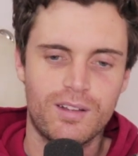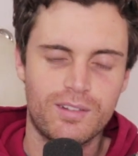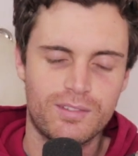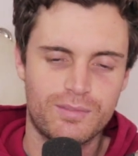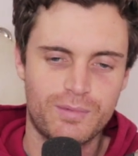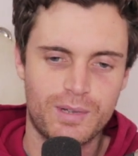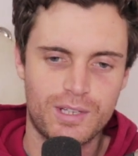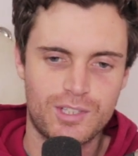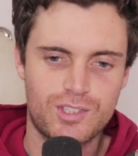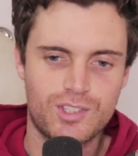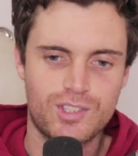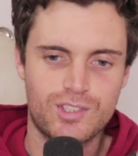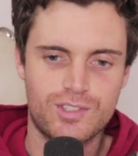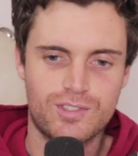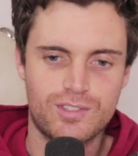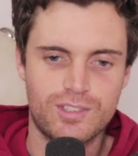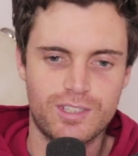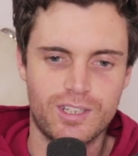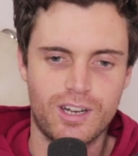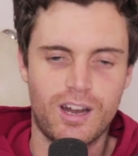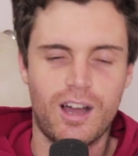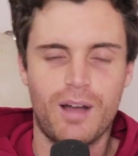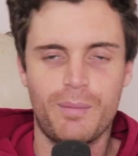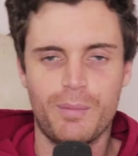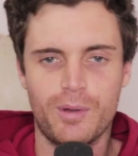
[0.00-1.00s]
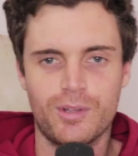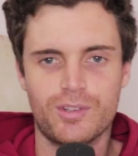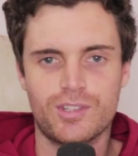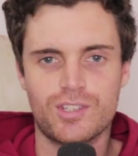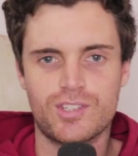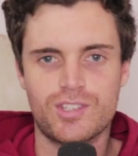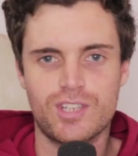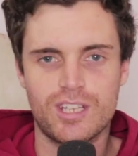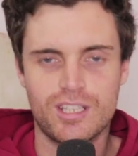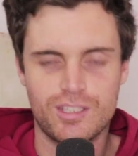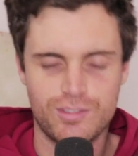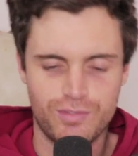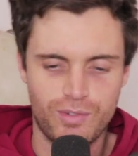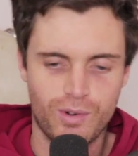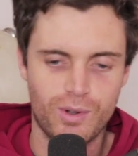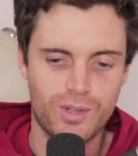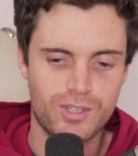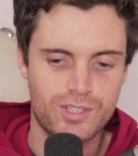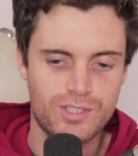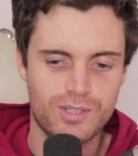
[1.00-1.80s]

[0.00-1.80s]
which is, I'm only 6 foot.